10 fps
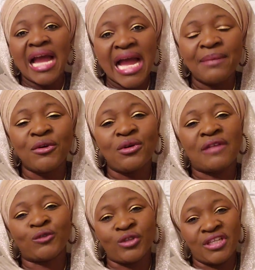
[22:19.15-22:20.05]
I'm going to
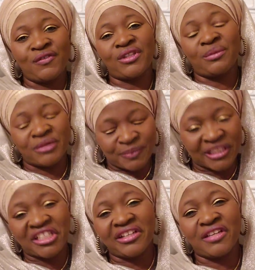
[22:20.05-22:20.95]
have to give you the
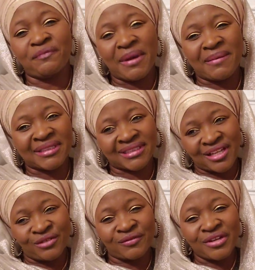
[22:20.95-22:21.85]
special gift by
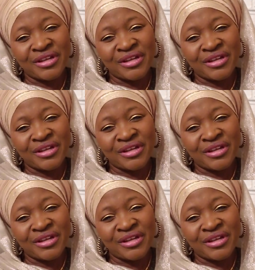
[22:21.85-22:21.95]
myself.